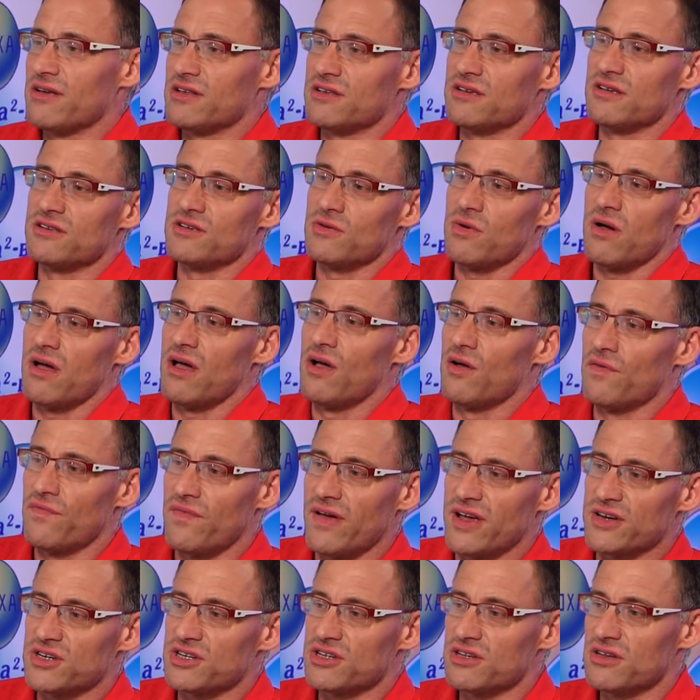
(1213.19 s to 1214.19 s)
It's quite
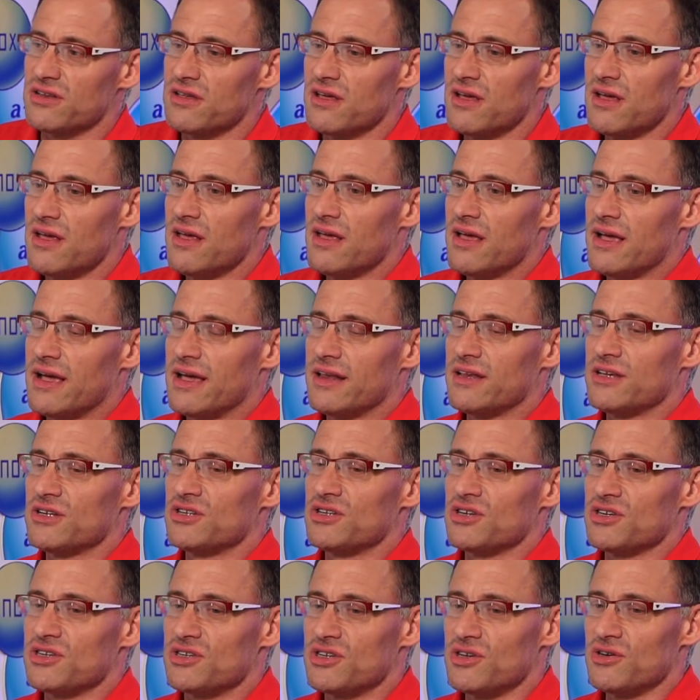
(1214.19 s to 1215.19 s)
old-fashioned, and it's
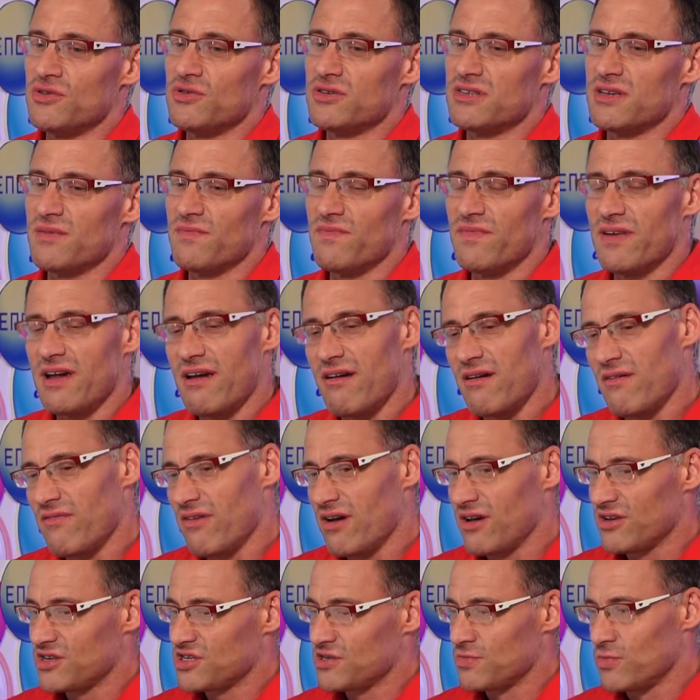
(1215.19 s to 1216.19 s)
just used in very,
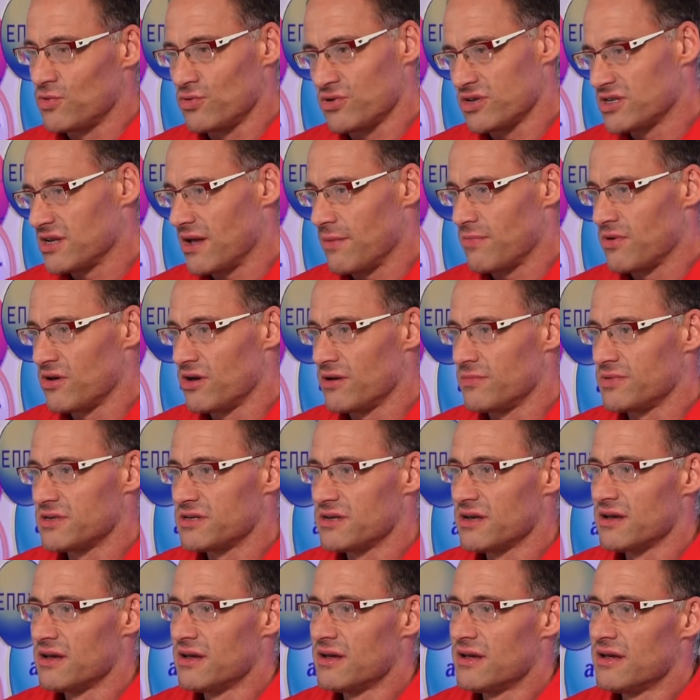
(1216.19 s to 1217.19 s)
very small suburbs.